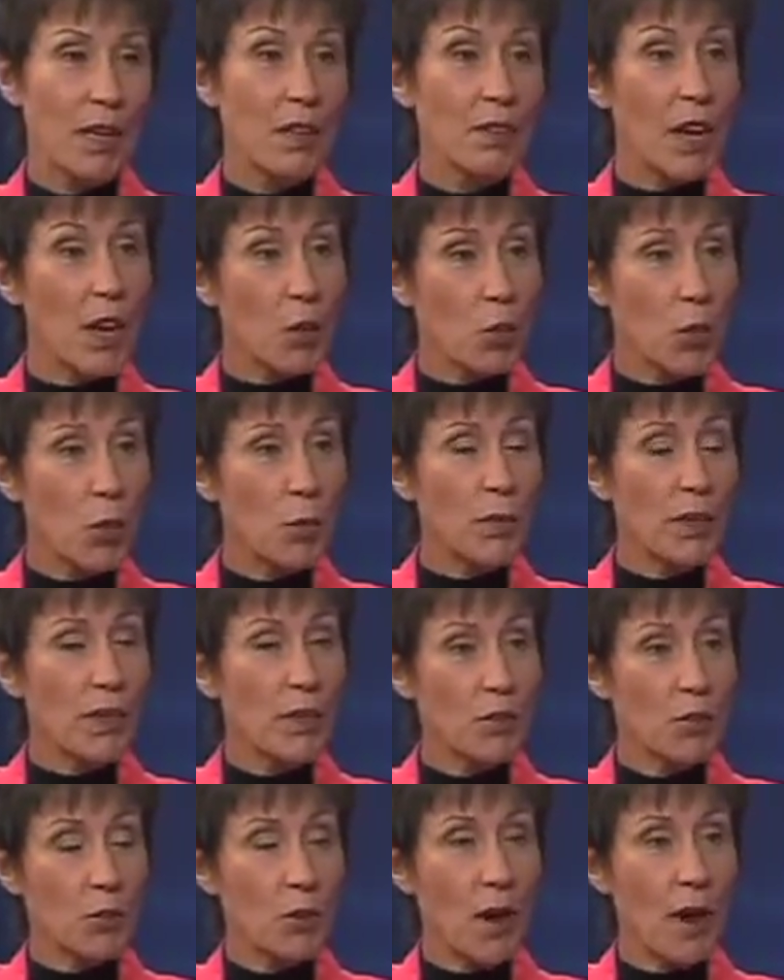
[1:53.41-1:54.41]
that grouping
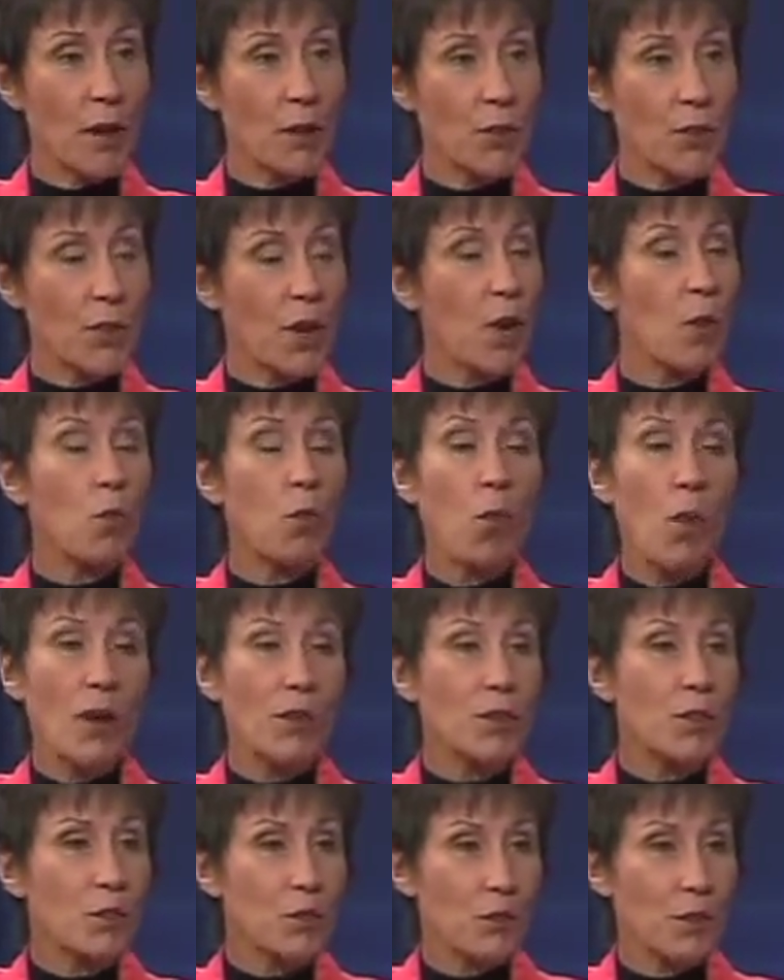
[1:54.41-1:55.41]
of drugs are
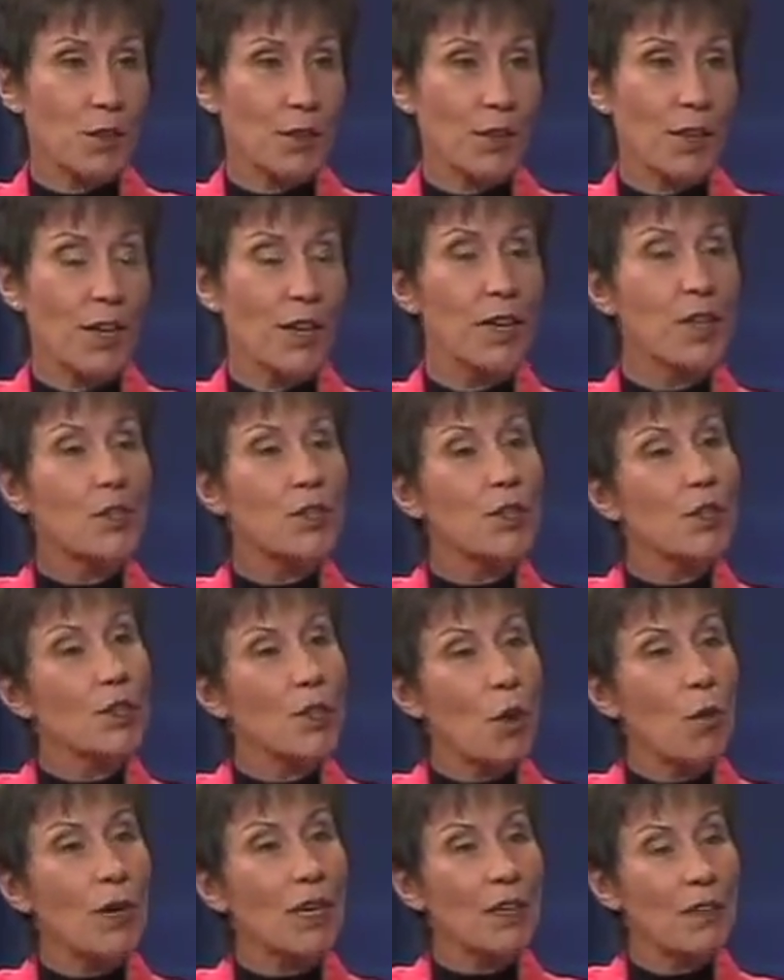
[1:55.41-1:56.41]
wonderful to
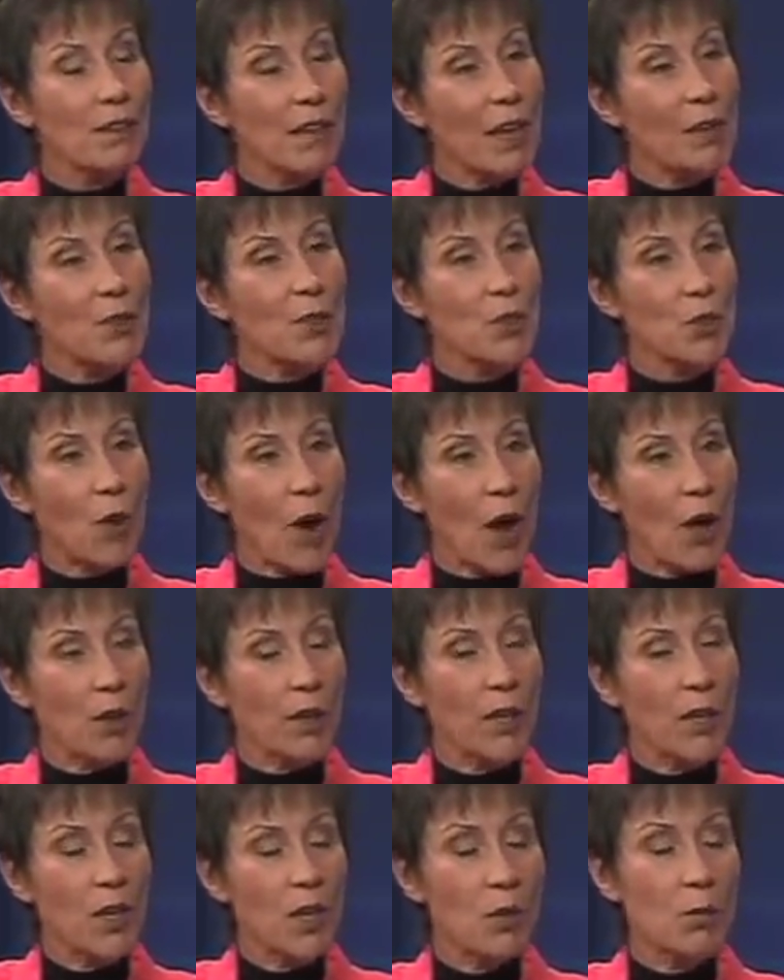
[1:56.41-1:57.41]
lower cholesterol,
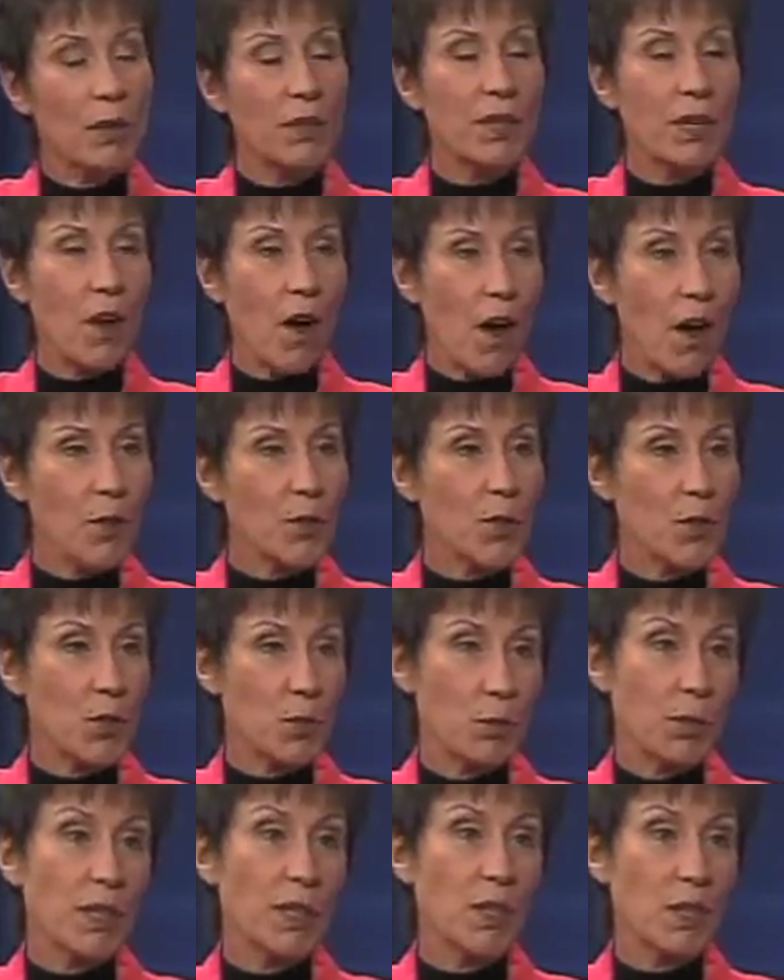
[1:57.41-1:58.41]
but they also
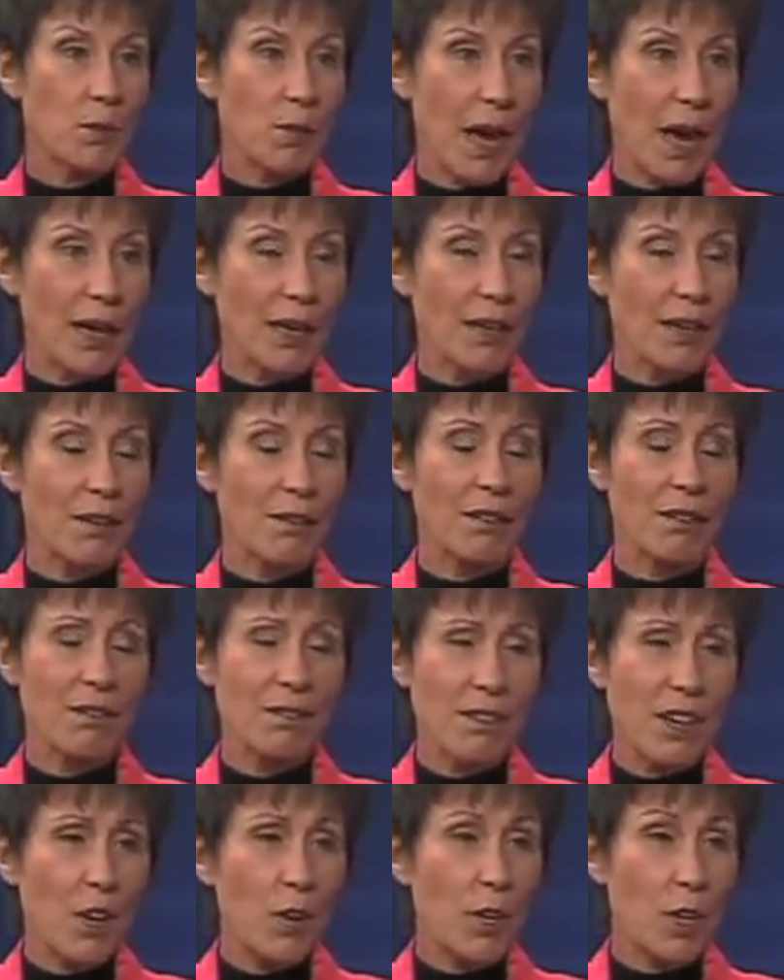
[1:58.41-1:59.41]
deplete the body of a
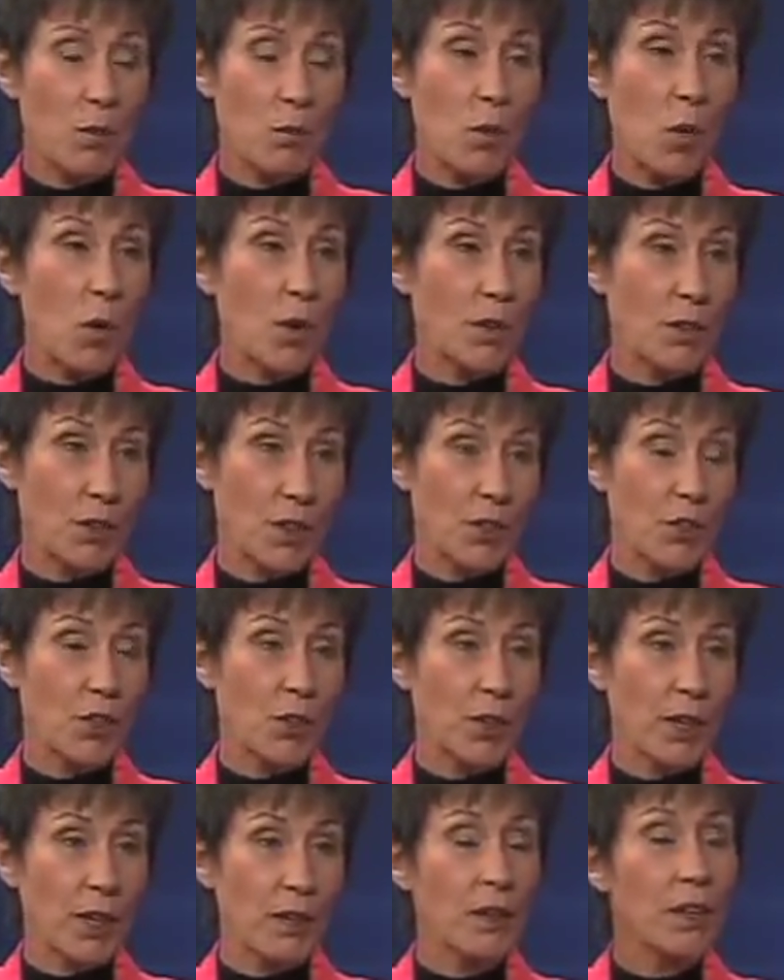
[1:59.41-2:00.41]
very important
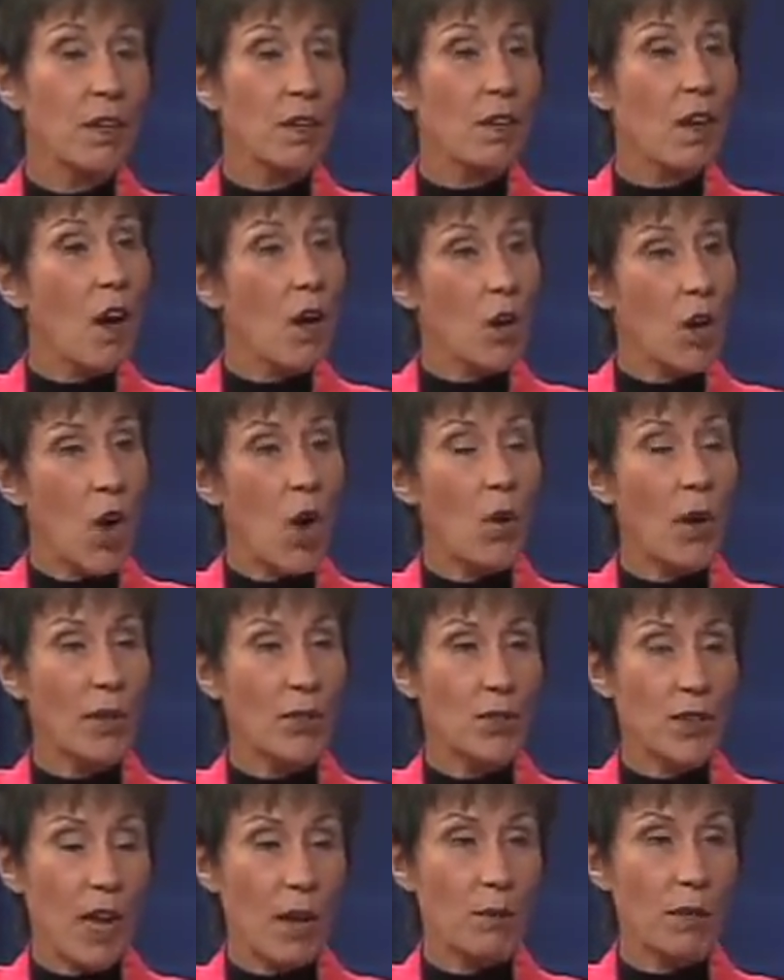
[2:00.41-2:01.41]
nutrient called
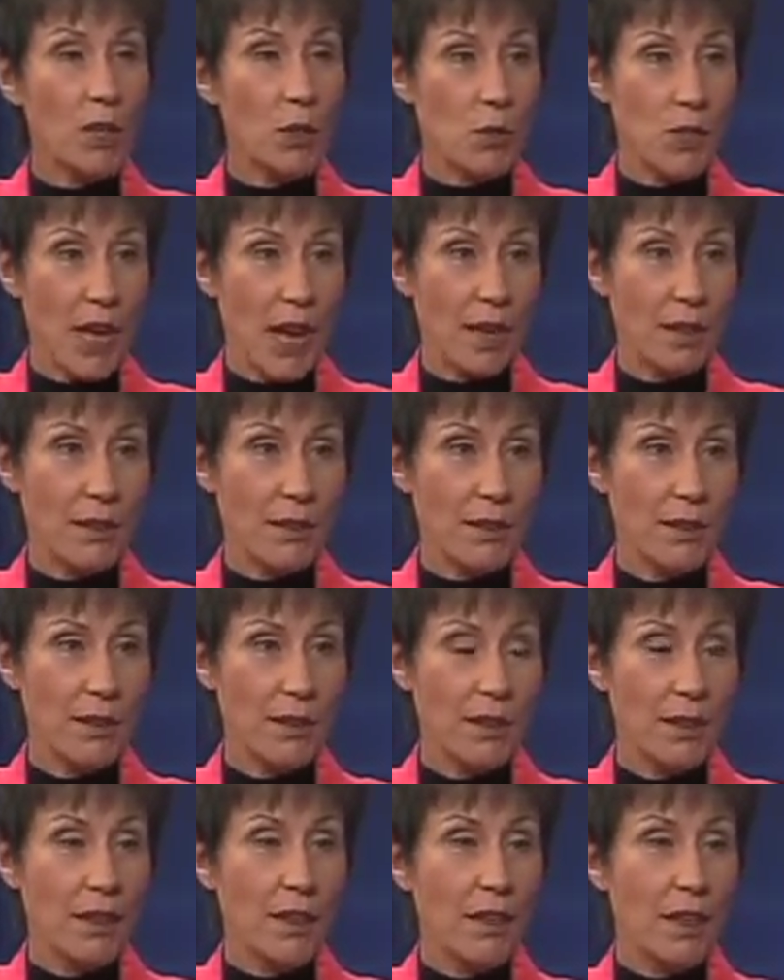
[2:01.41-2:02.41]
coenzyme Q10.
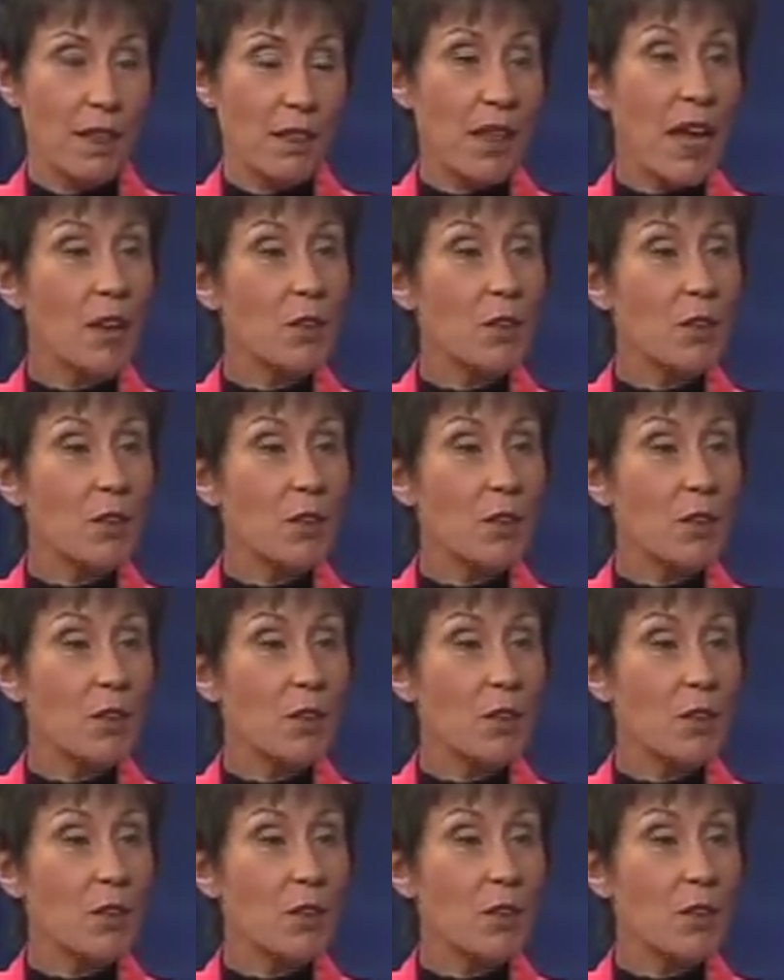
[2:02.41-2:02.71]
That